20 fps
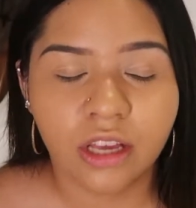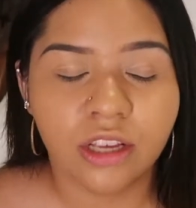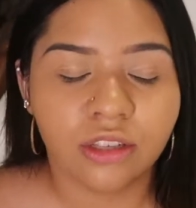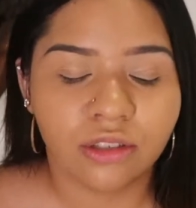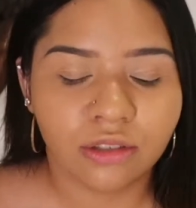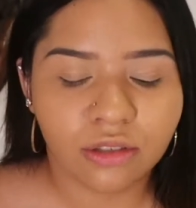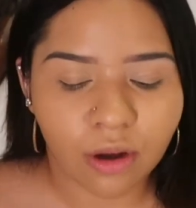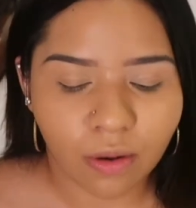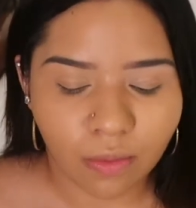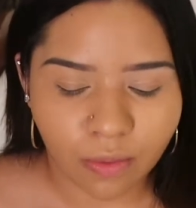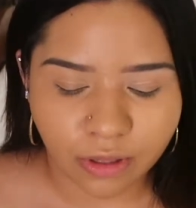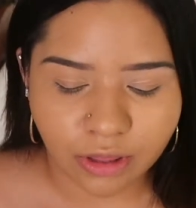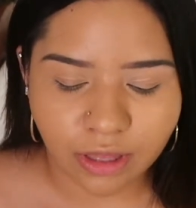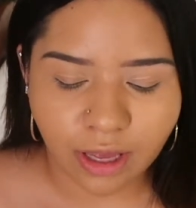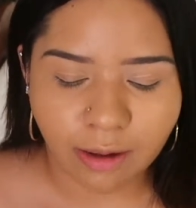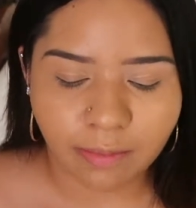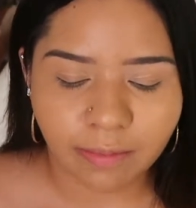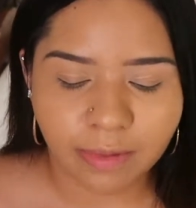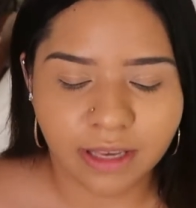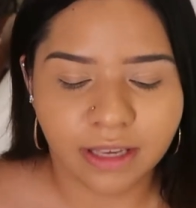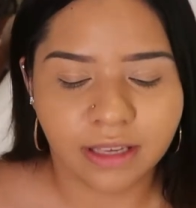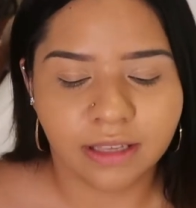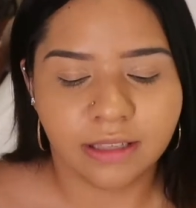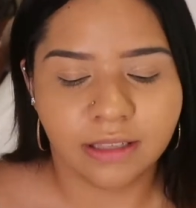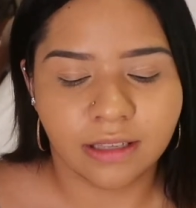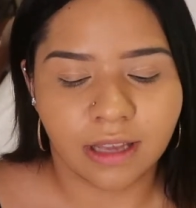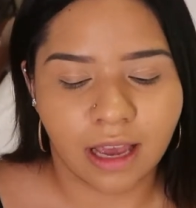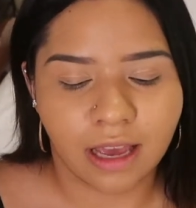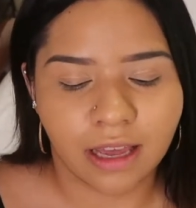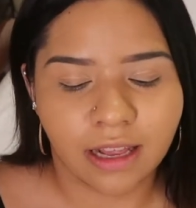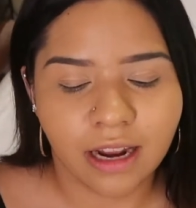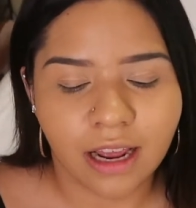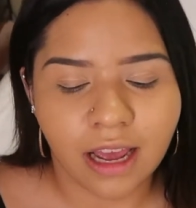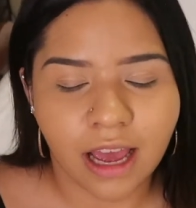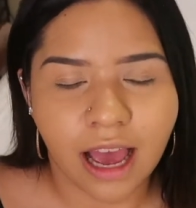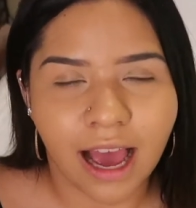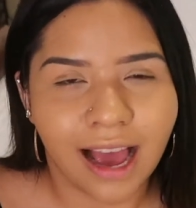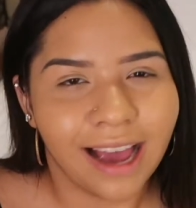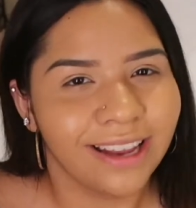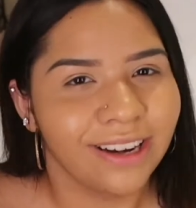So with that being said,
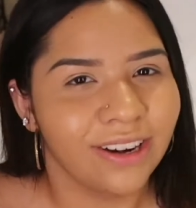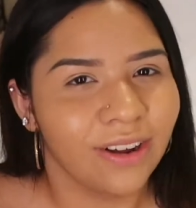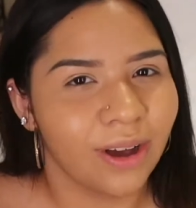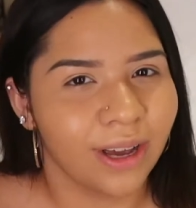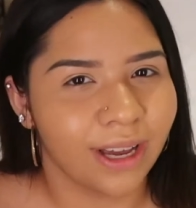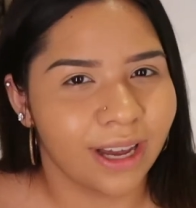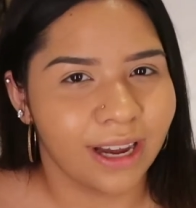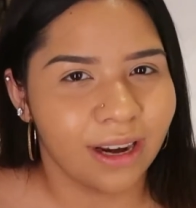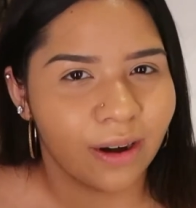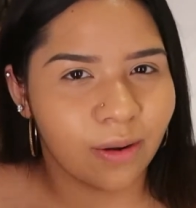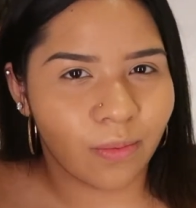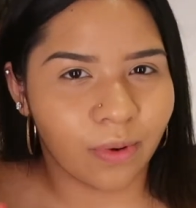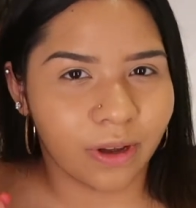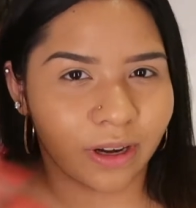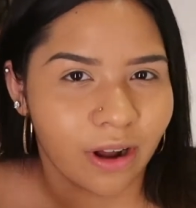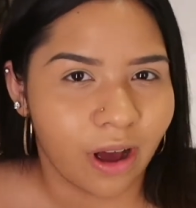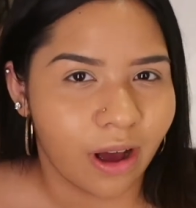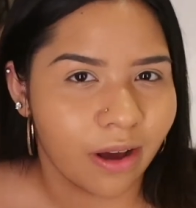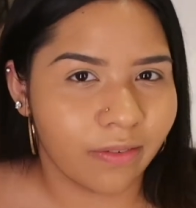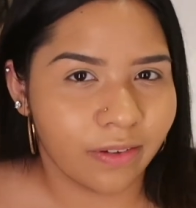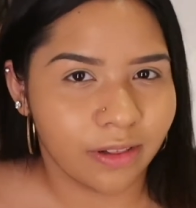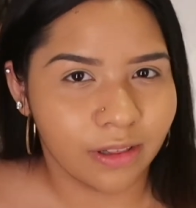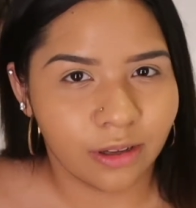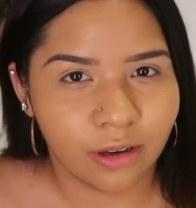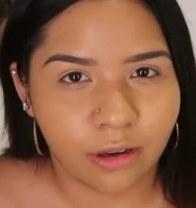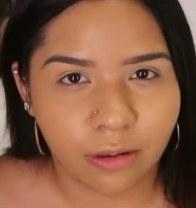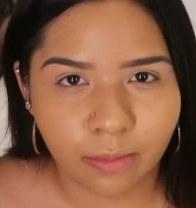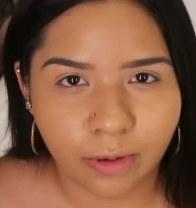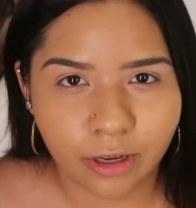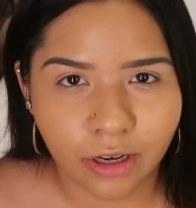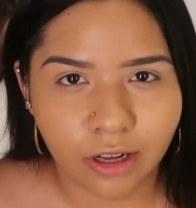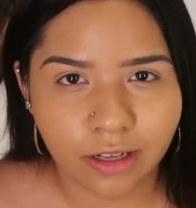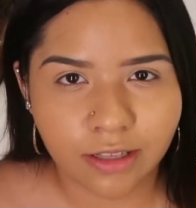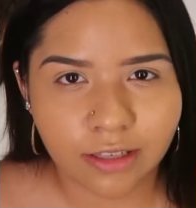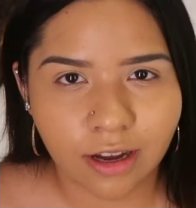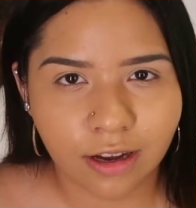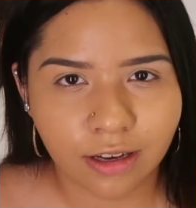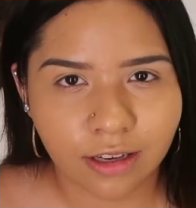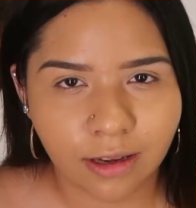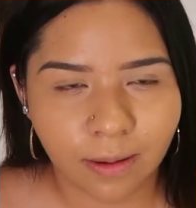I know I kind of went off a little bit on
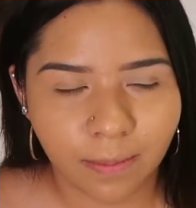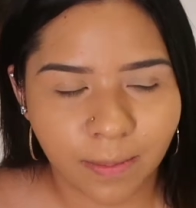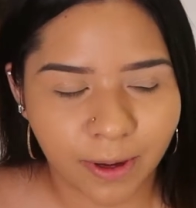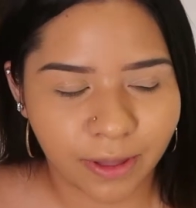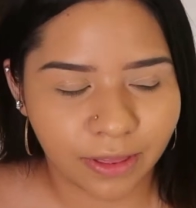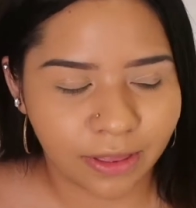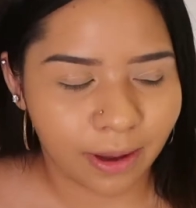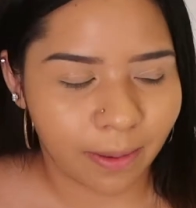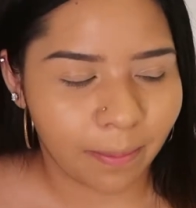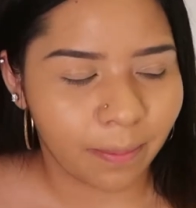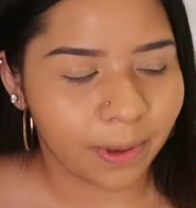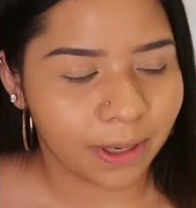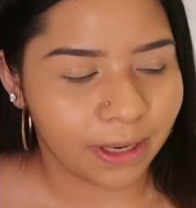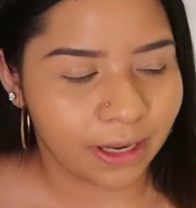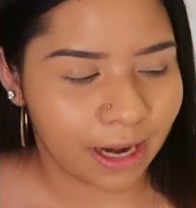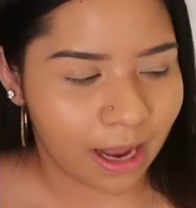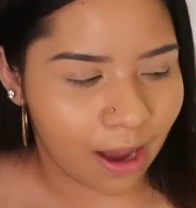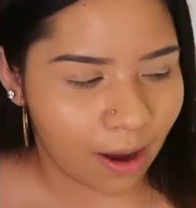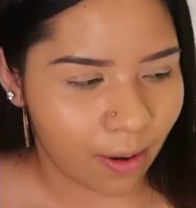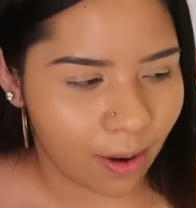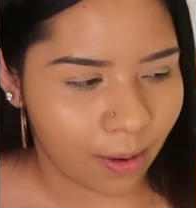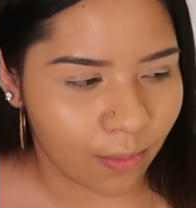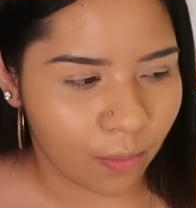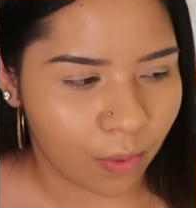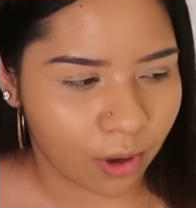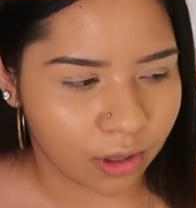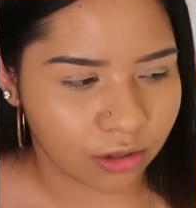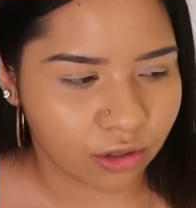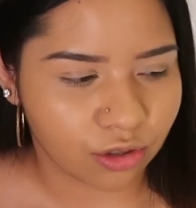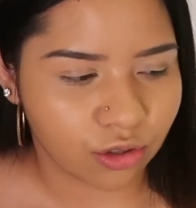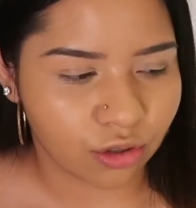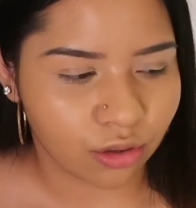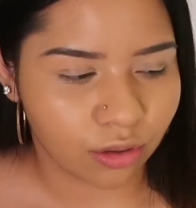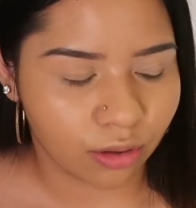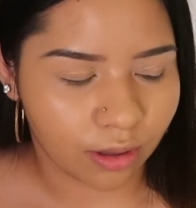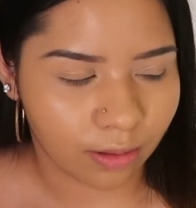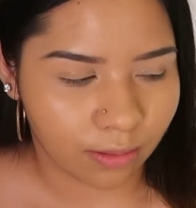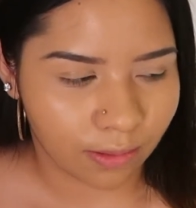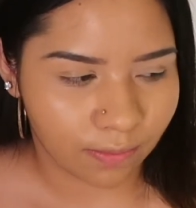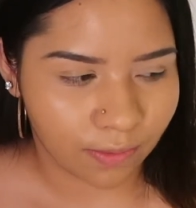talking about that, but now I want to do
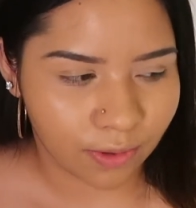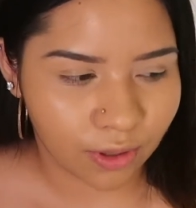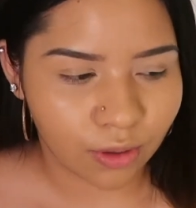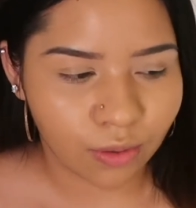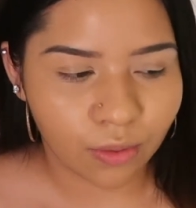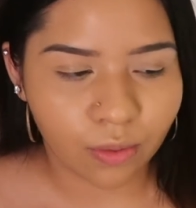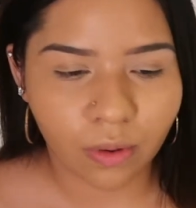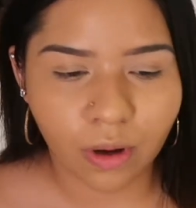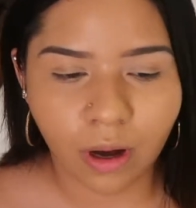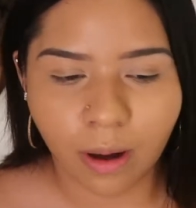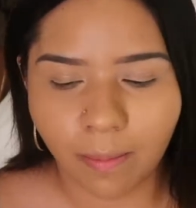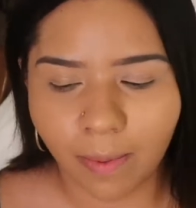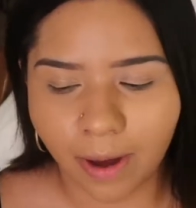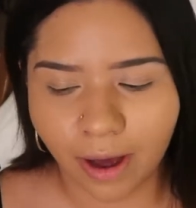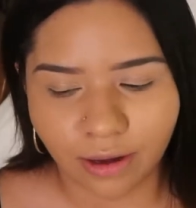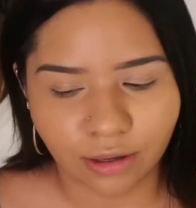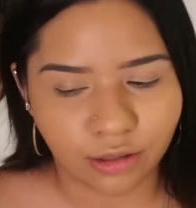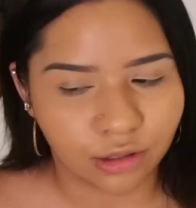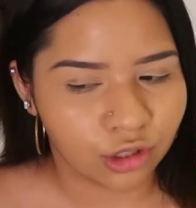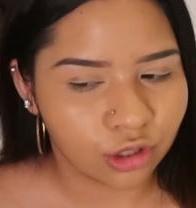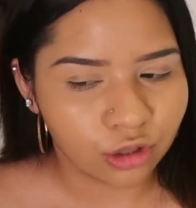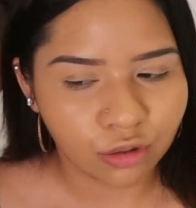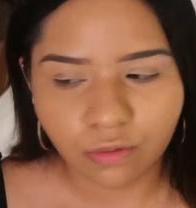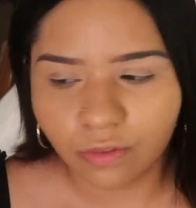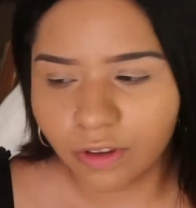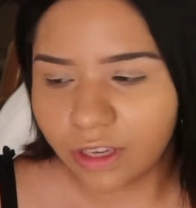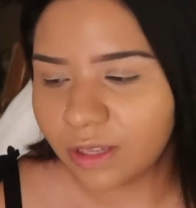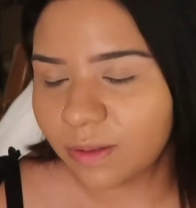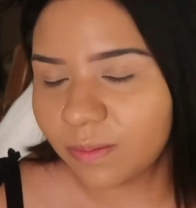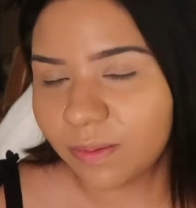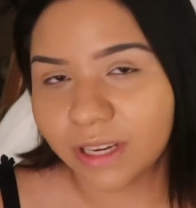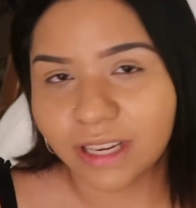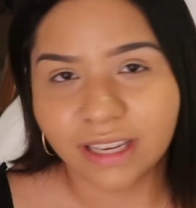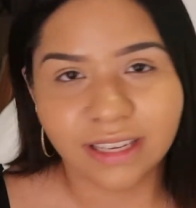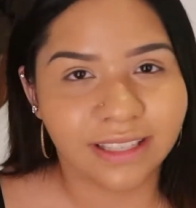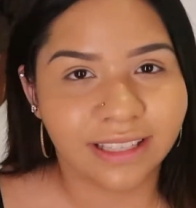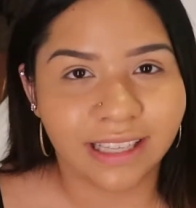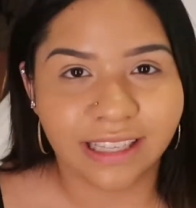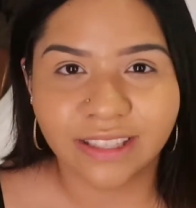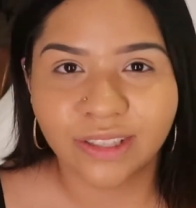the review about Too Faced
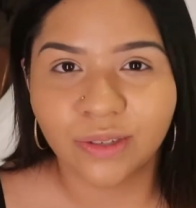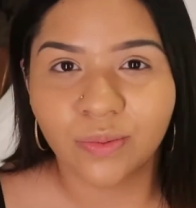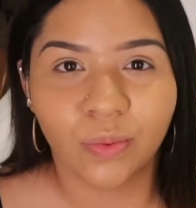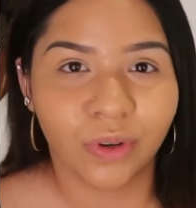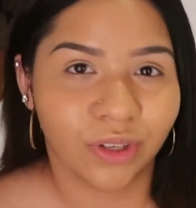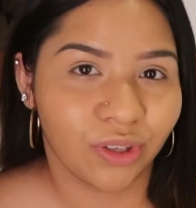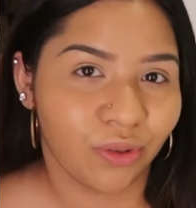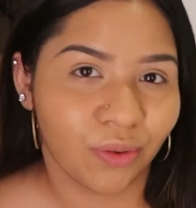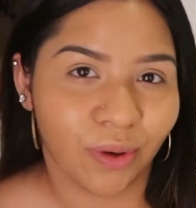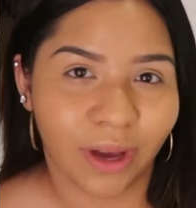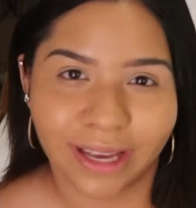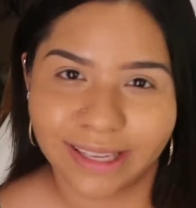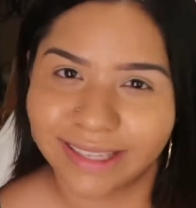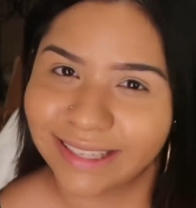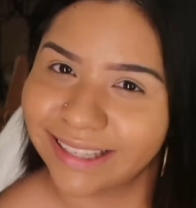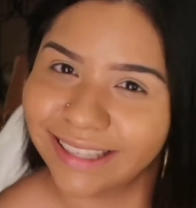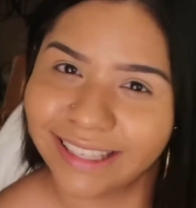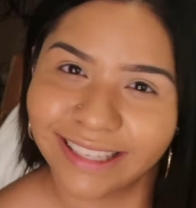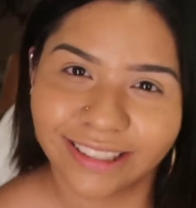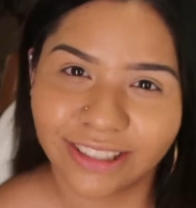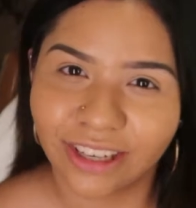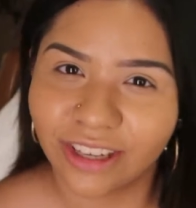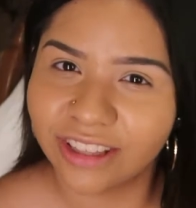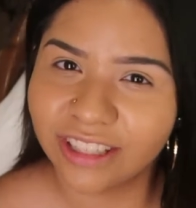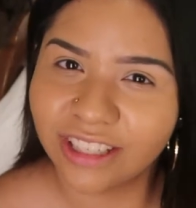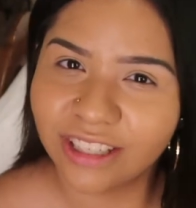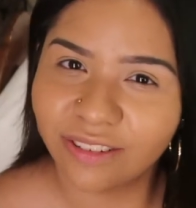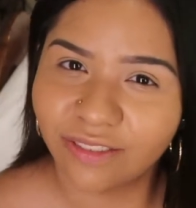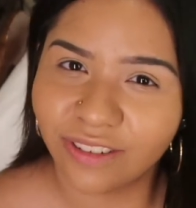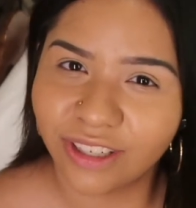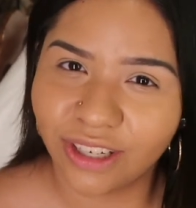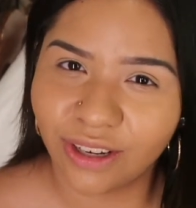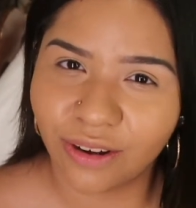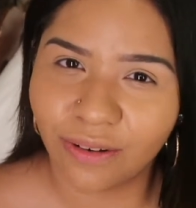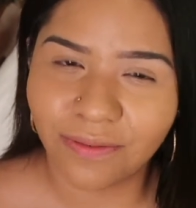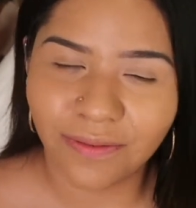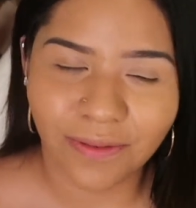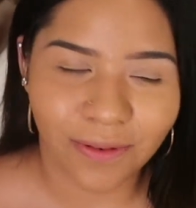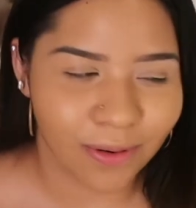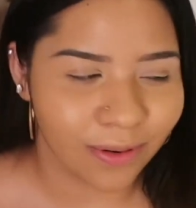because that's what you guys clicked on this
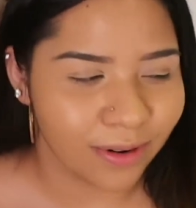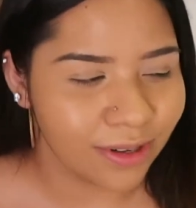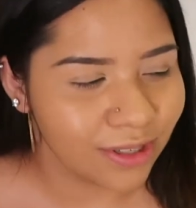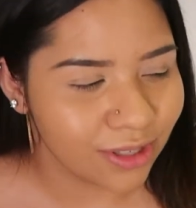video for.